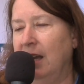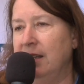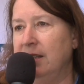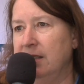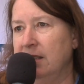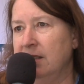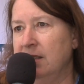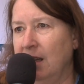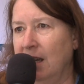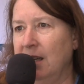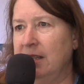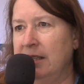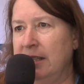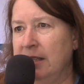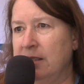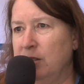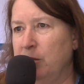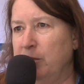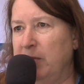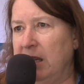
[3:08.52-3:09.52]
I did not
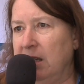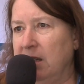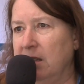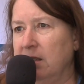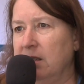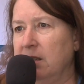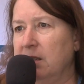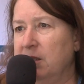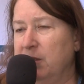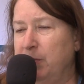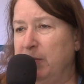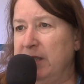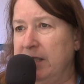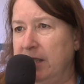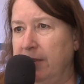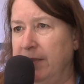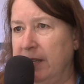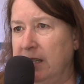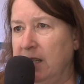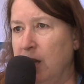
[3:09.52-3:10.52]
hear about specific